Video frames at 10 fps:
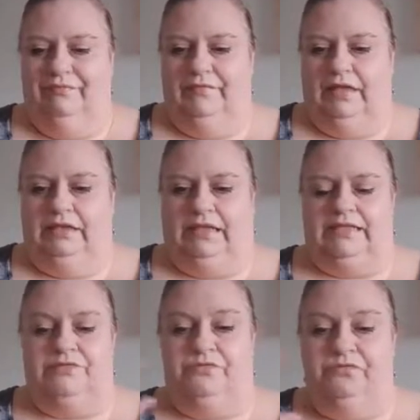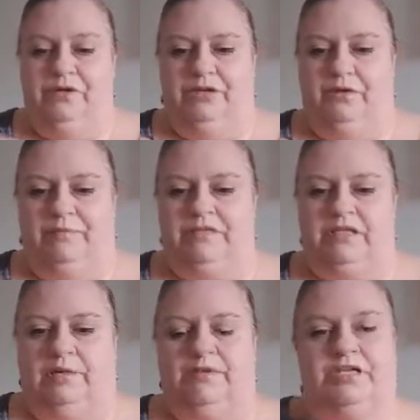And that's really quite
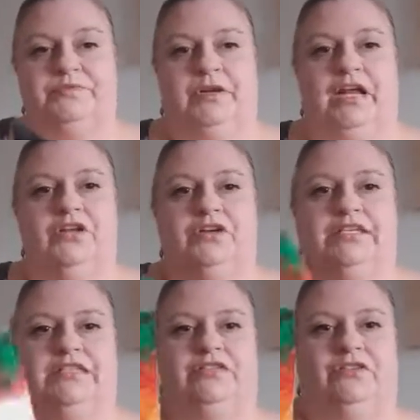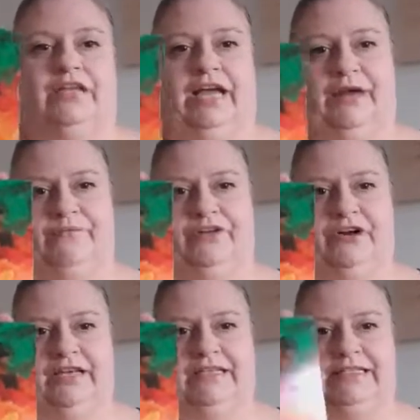bizarre because when I look at it on the camera, I
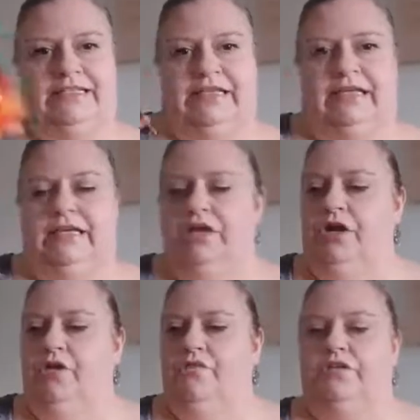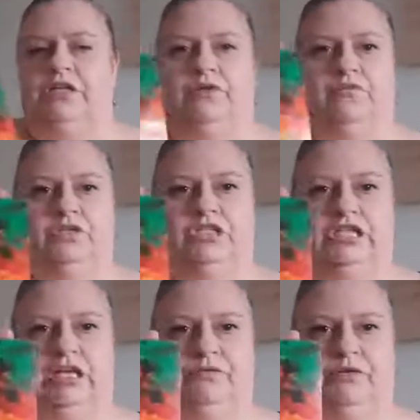can see what I want,
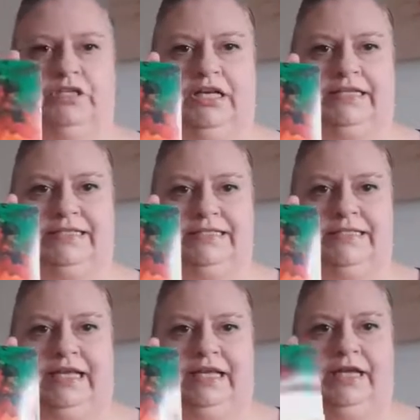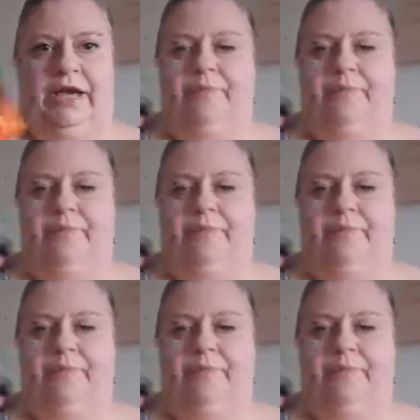what I can see.